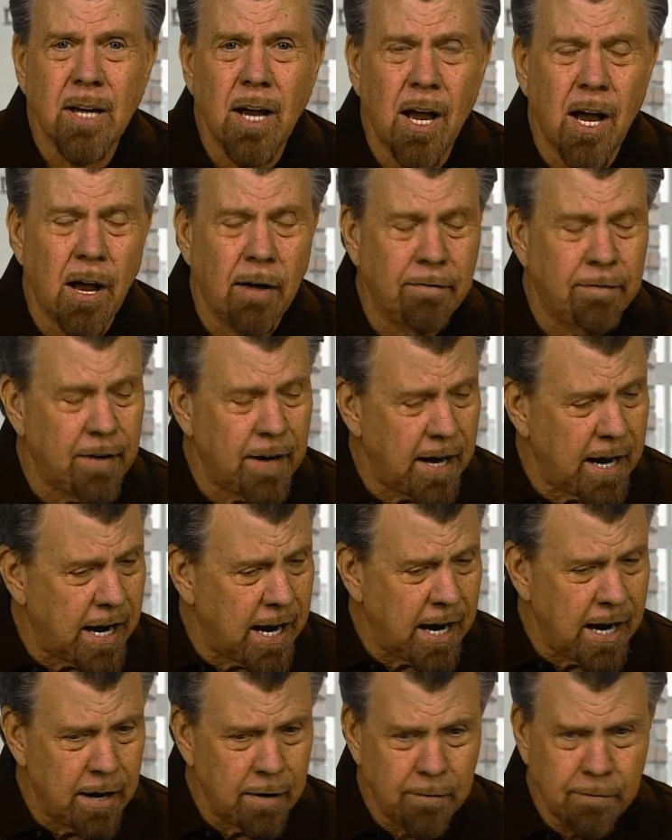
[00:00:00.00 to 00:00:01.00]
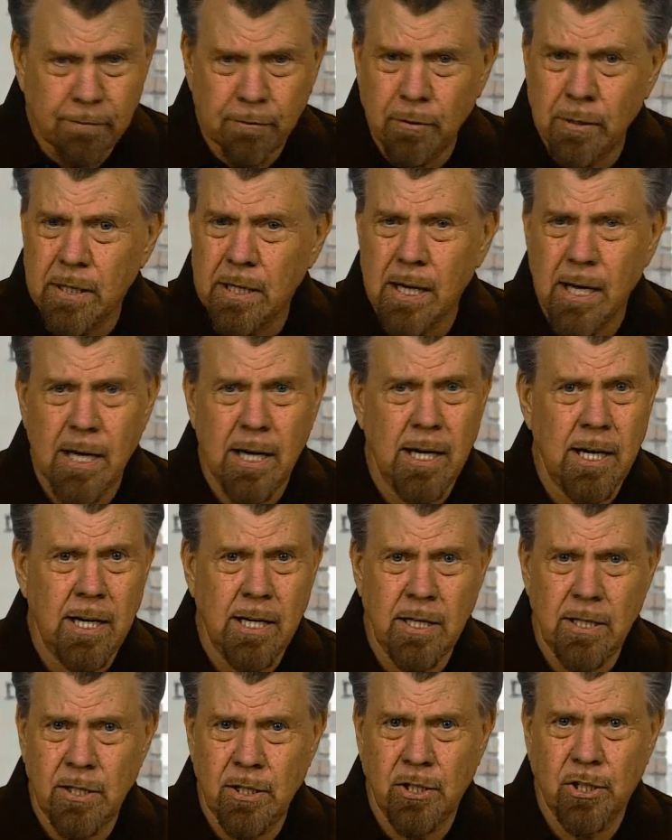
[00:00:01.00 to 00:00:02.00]
of every
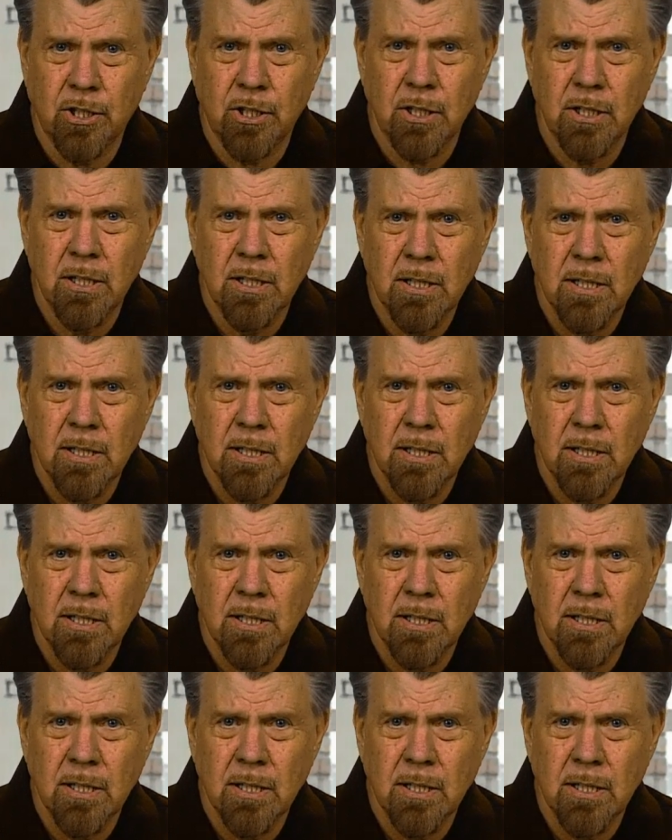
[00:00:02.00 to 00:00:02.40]
age.